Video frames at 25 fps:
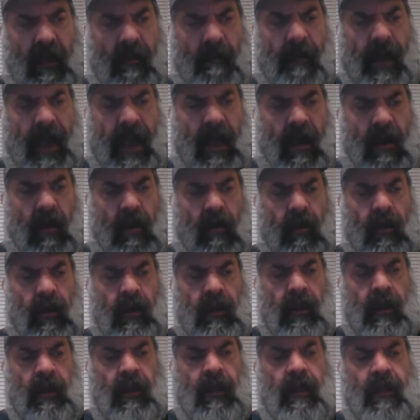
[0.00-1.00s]
about
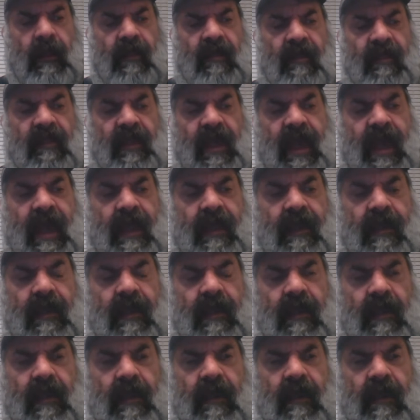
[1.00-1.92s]
that